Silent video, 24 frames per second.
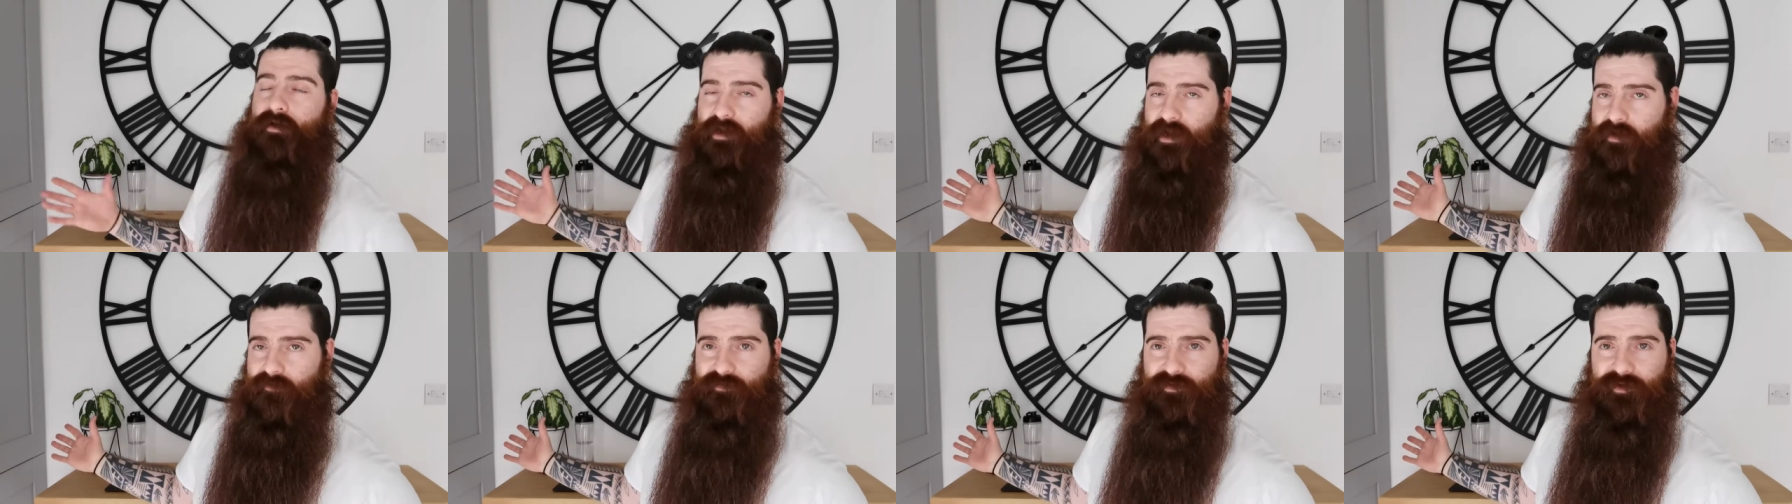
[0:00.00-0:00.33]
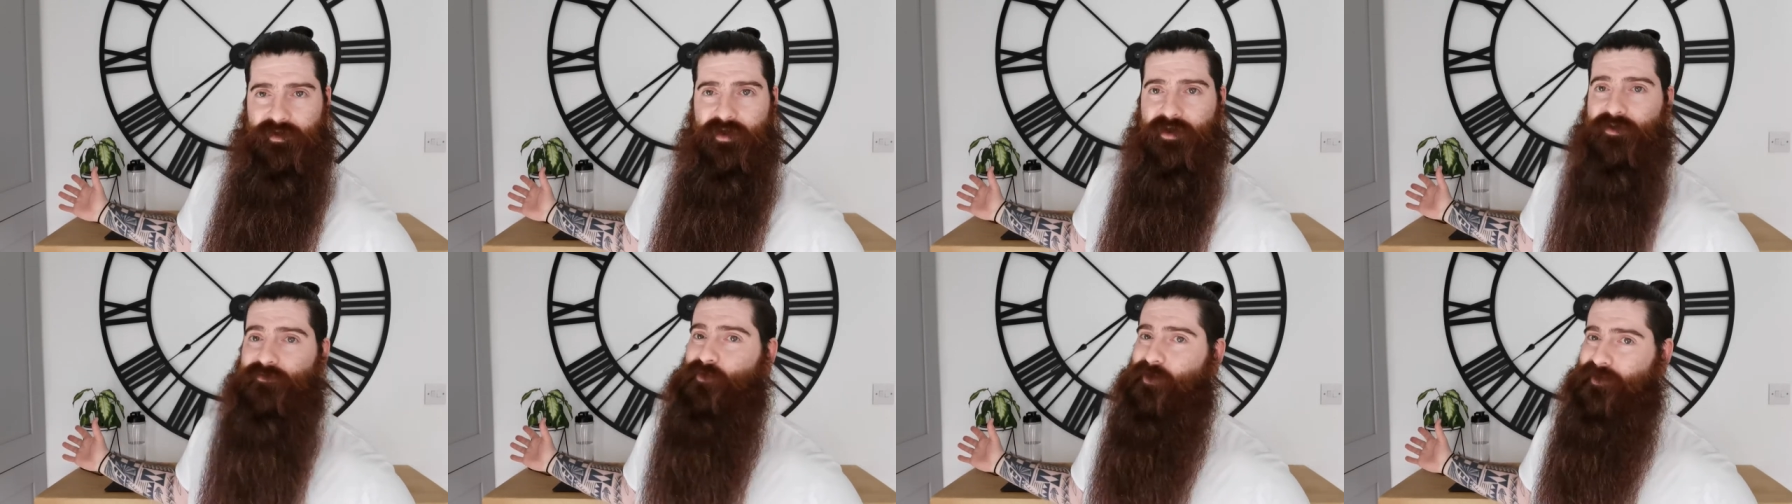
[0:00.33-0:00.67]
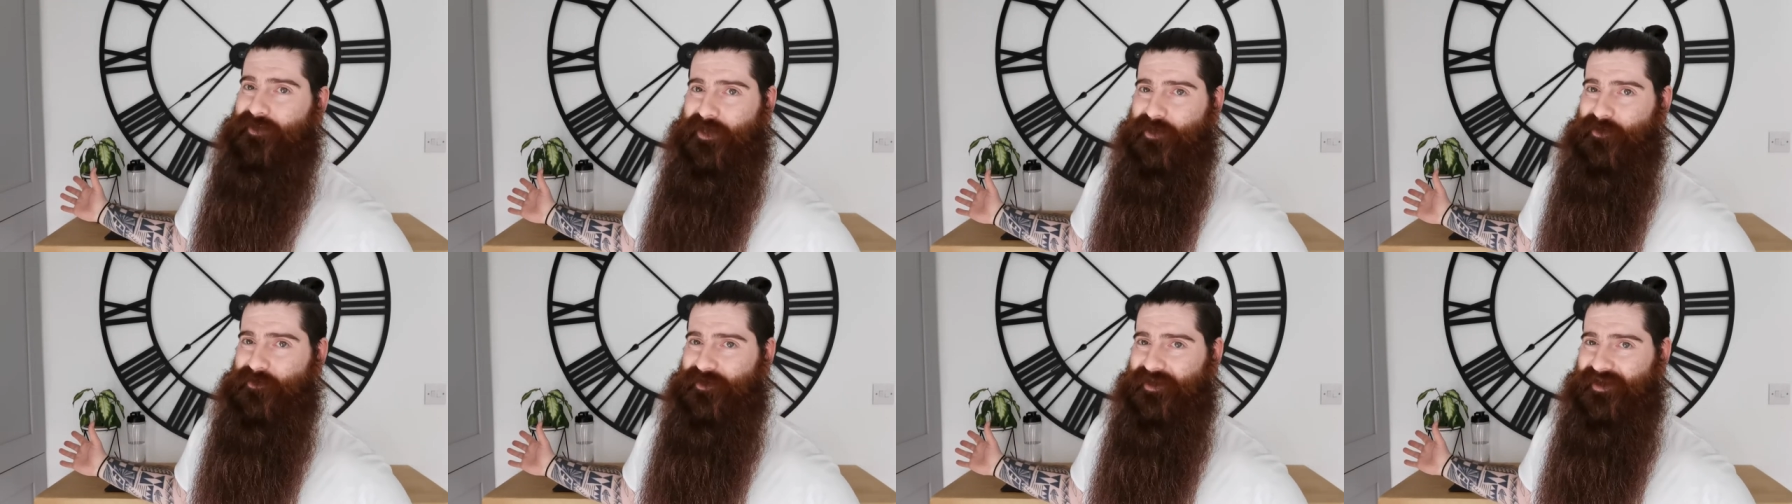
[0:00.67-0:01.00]
an advocate of
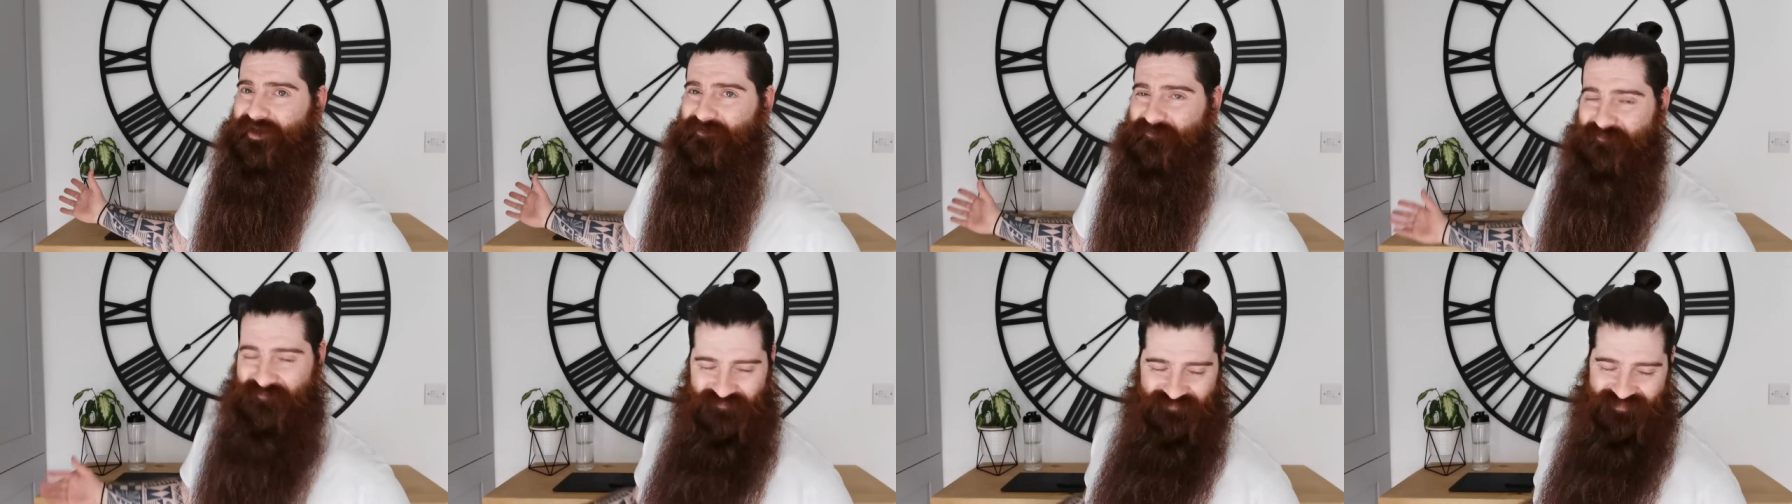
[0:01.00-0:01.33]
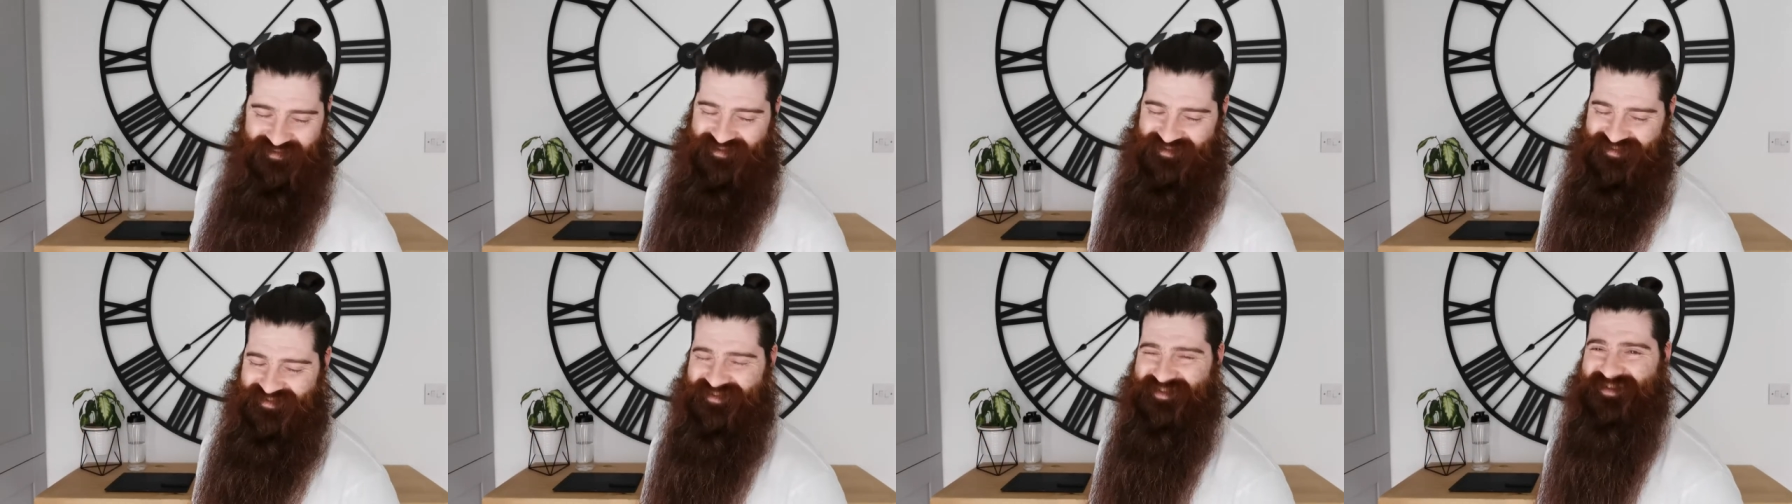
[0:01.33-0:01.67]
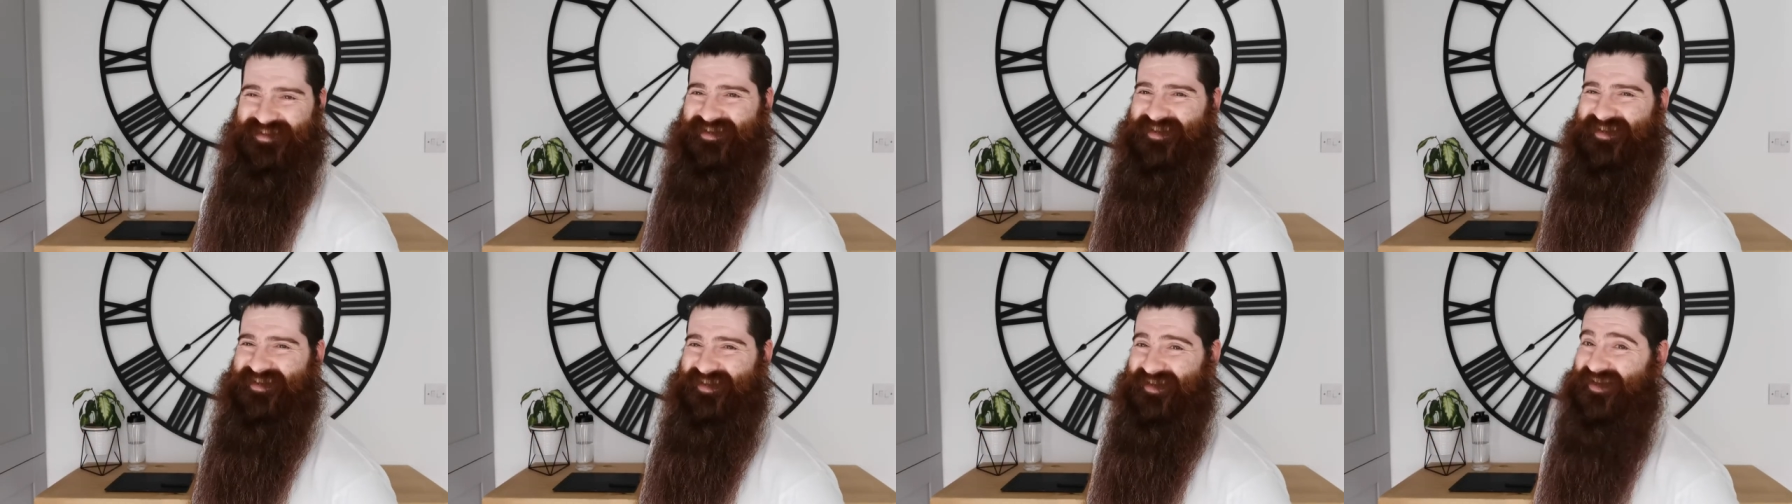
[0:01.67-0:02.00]
Wild Hare U
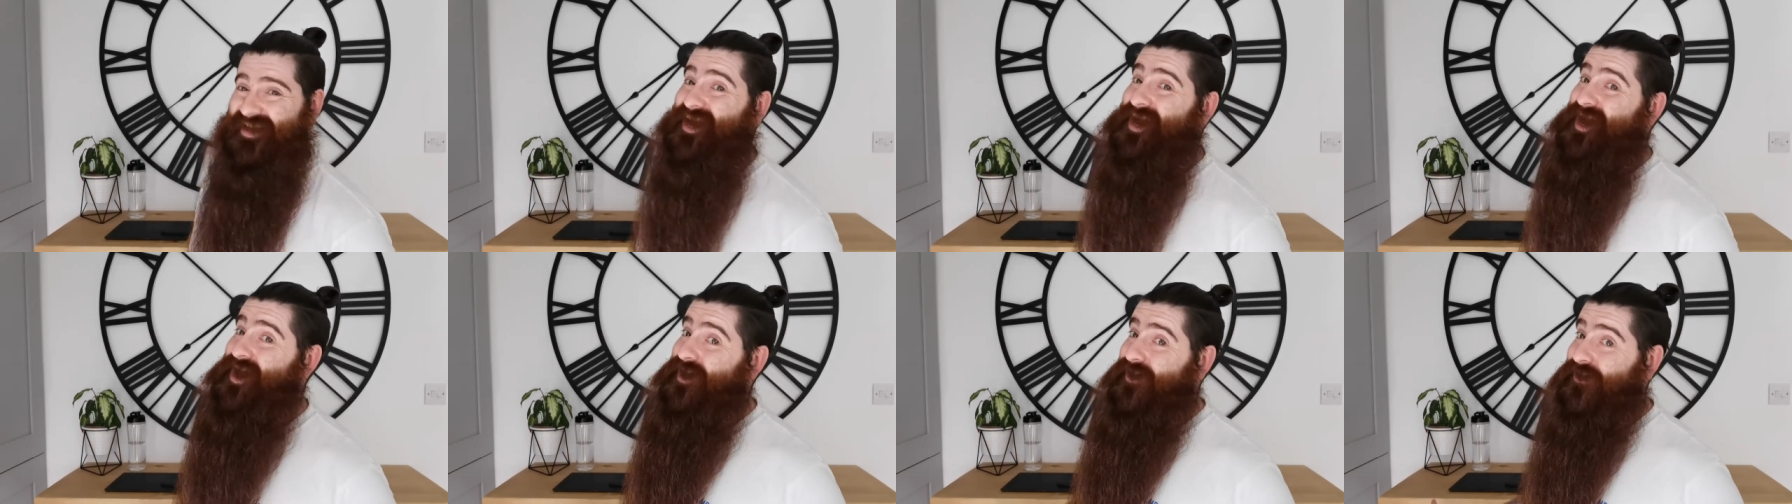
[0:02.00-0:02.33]
K.